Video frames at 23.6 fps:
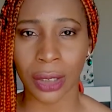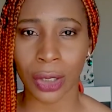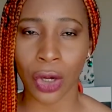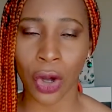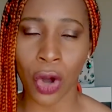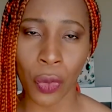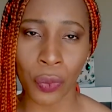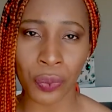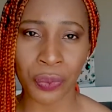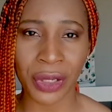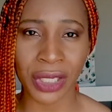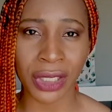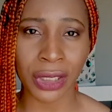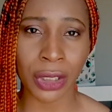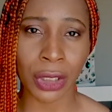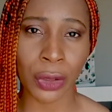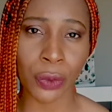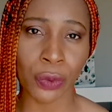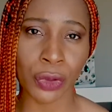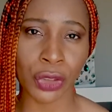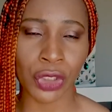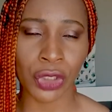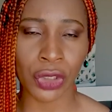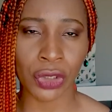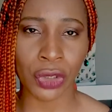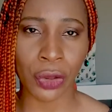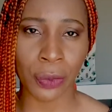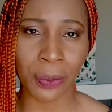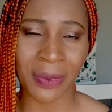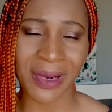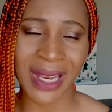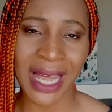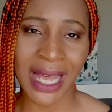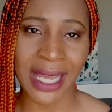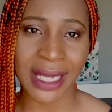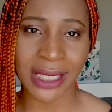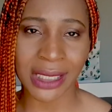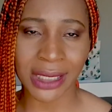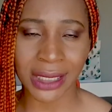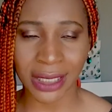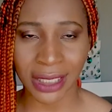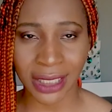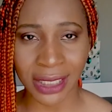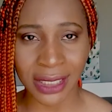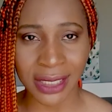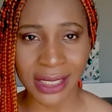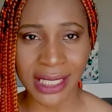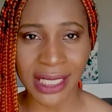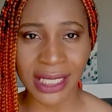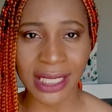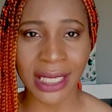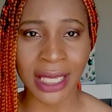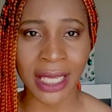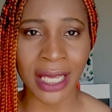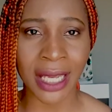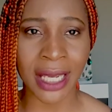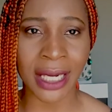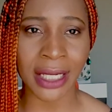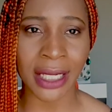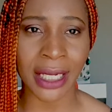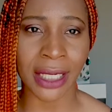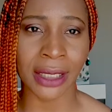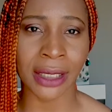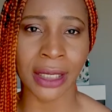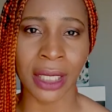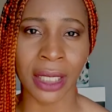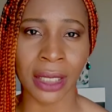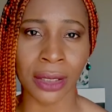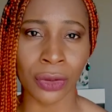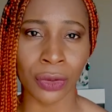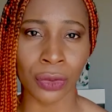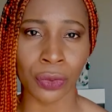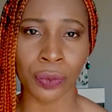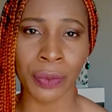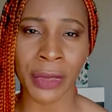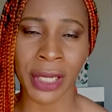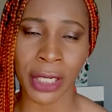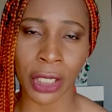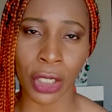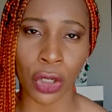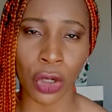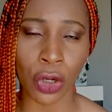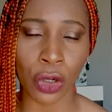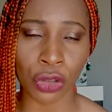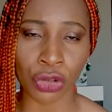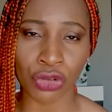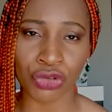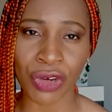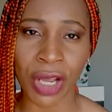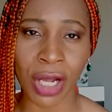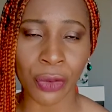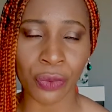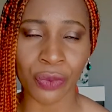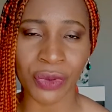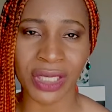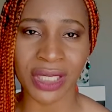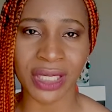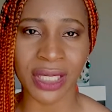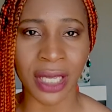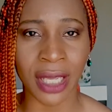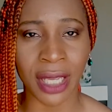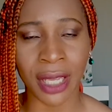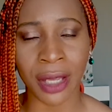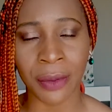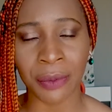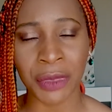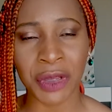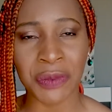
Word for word: company which supplies internet and then you make a contract with them,